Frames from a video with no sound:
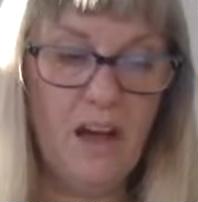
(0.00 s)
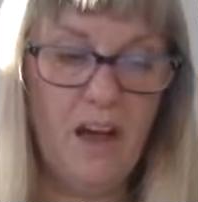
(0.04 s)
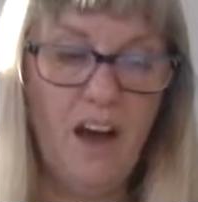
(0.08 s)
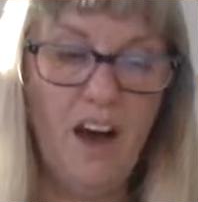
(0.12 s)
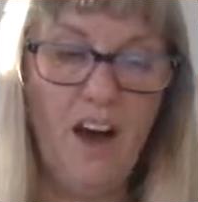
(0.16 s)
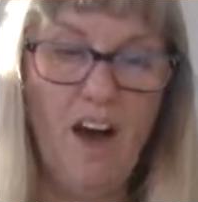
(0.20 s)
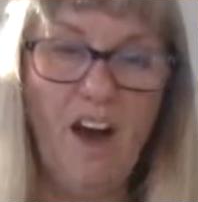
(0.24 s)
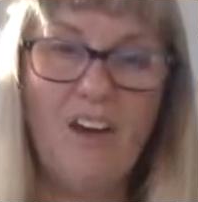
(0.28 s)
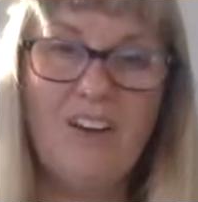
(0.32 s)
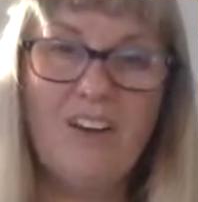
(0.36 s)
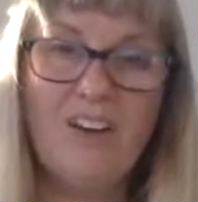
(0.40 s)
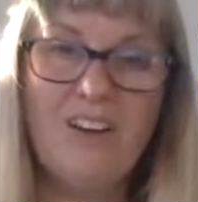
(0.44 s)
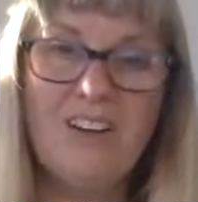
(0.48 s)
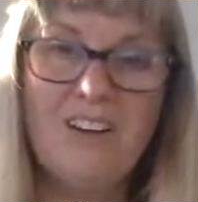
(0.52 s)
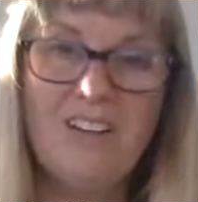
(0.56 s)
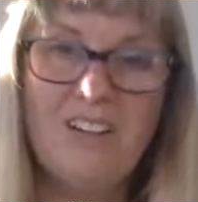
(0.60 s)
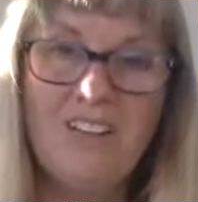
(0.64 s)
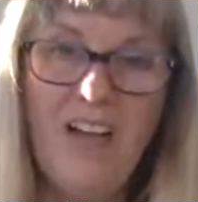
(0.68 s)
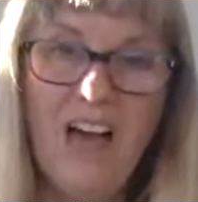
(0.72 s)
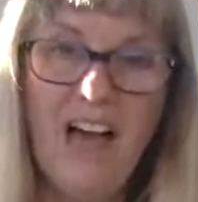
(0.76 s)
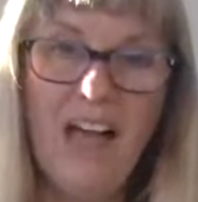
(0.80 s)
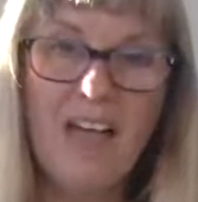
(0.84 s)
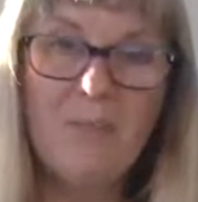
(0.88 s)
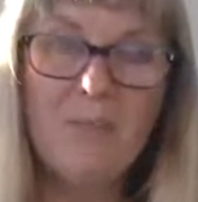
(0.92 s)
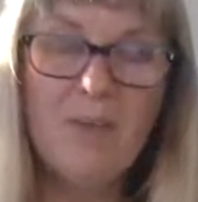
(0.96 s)
are
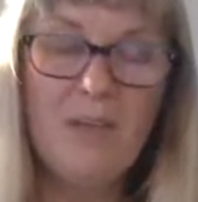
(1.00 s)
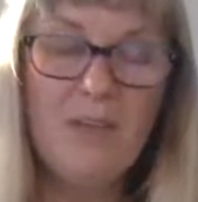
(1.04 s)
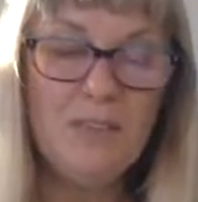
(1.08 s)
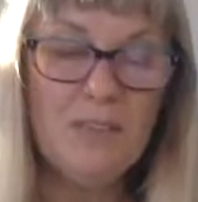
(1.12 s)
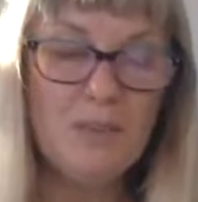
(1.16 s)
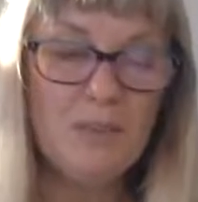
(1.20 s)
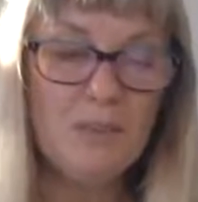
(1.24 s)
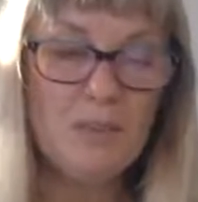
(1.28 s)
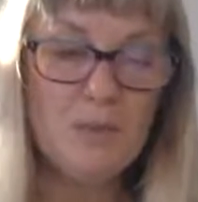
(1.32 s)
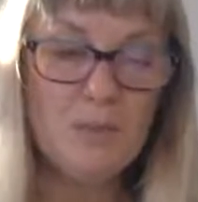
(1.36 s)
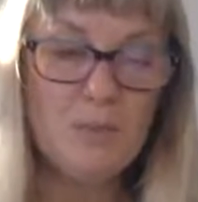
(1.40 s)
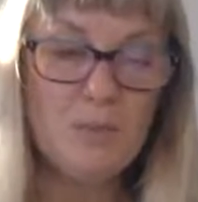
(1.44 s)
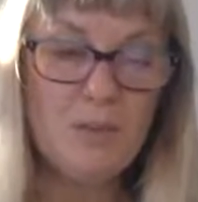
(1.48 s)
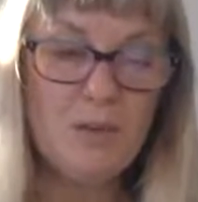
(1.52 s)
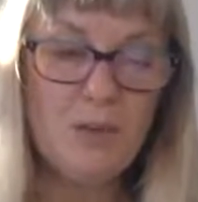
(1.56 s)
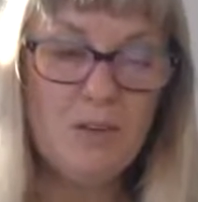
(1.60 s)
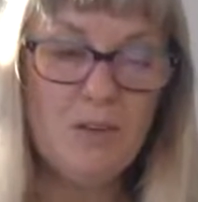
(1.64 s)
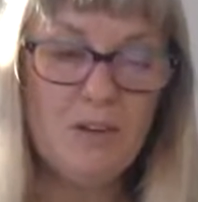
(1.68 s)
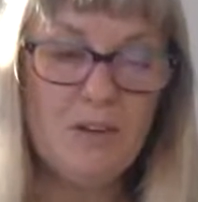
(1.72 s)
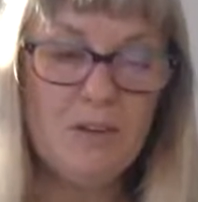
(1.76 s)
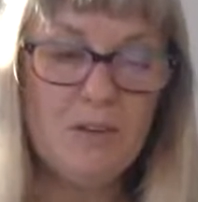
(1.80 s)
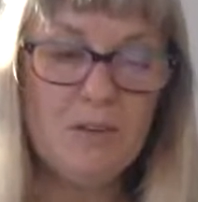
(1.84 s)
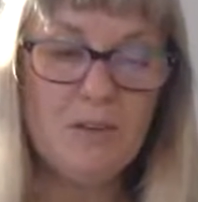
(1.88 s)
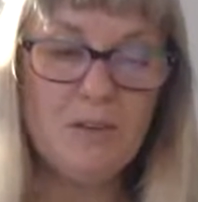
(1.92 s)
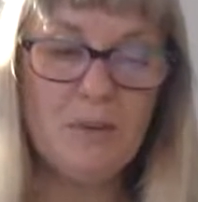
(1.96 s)
climbing the
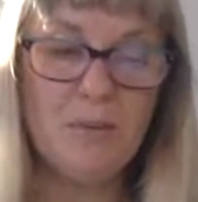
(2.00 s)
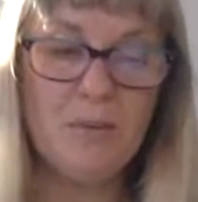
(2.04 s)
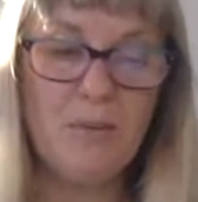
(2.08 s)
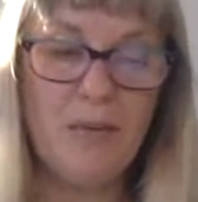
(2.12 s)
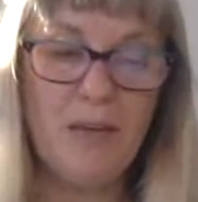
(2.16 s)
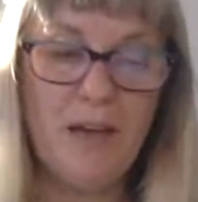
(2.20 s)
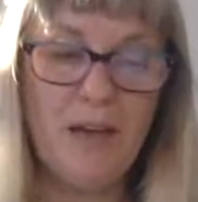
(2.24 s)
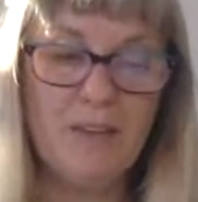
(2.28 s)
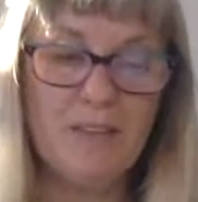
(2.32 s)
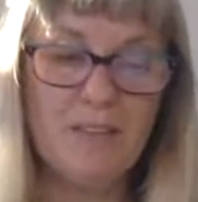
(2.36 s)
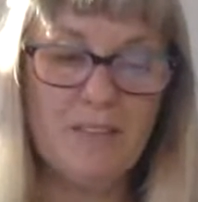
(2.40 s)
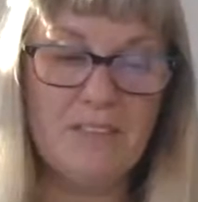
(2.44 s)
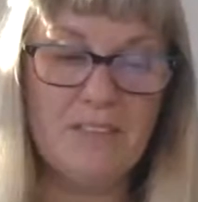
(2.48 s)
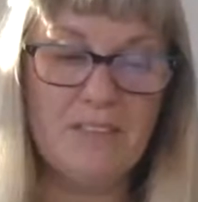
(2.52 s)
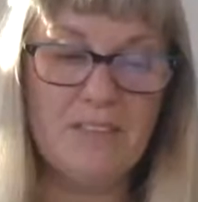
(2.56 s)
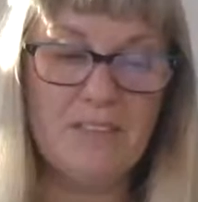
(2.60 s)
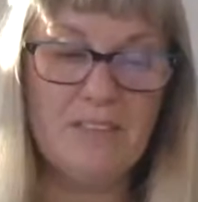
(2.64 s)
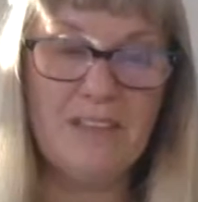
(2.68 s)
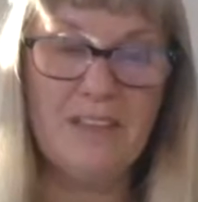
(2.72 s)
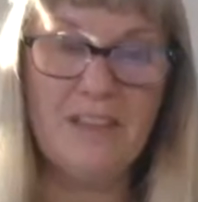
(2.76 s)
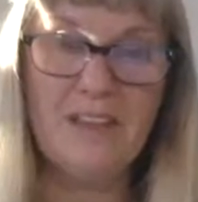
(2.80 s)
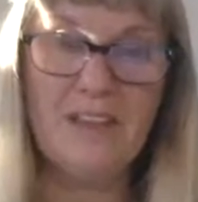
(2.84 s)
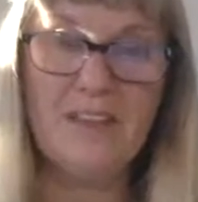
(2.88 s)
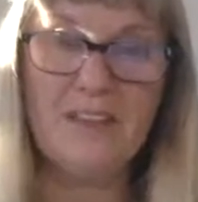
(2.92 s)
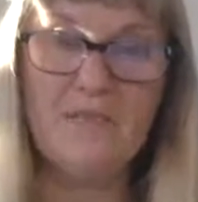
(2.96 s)
spiritual mountain
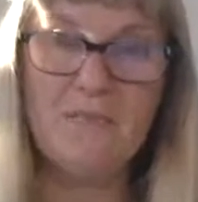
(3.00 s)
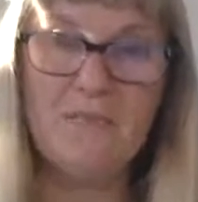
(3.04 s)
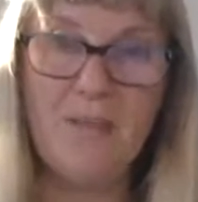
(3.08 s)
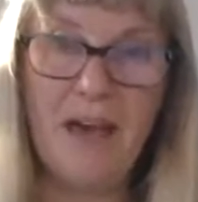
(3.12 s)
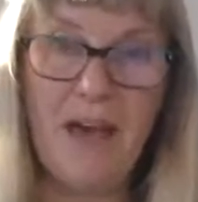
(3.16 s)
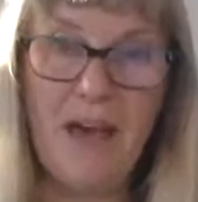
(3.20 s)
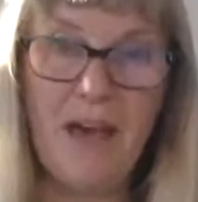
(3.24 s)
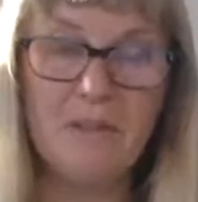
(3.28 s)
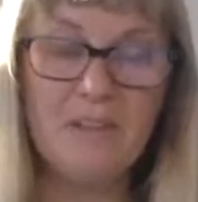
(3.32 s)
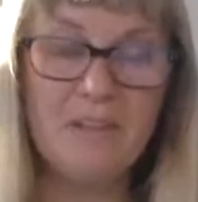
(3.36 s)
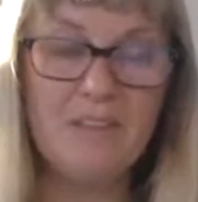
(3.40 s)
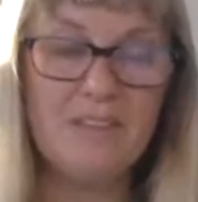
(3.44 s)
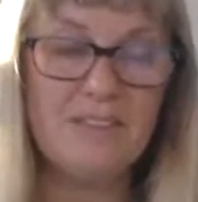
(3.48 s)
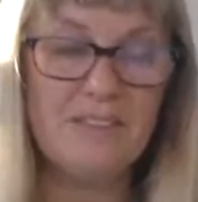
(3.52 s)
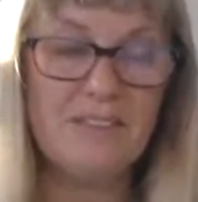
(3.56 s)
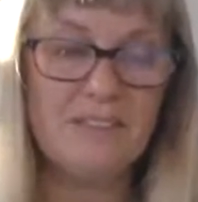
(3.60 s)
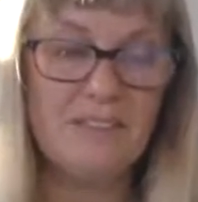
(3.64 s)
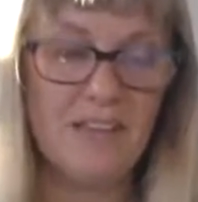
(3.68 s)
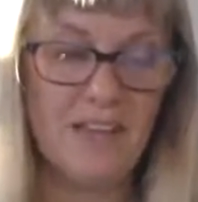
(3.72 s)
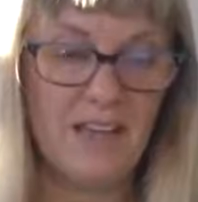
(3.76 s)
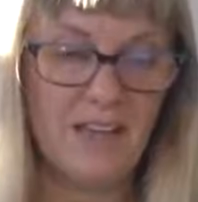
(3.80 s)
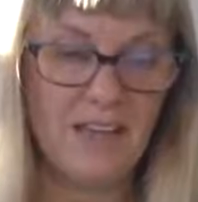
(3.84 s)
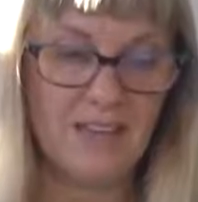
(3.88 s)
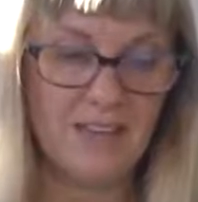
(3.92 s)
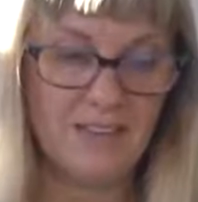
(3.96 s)
of Mount
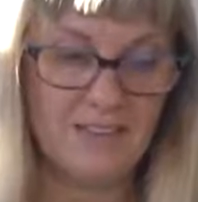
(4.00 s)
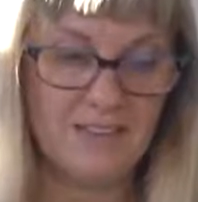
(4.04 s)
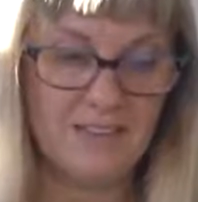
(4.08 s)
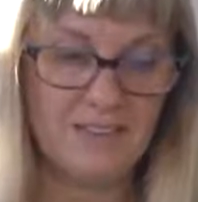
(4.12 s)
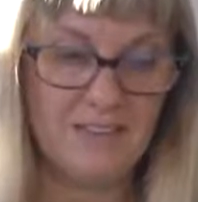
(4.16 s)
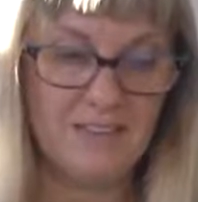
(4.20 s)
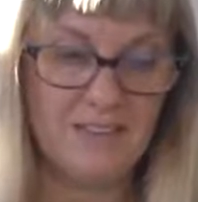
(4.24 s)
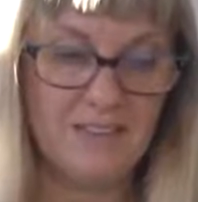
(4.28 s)
Zion.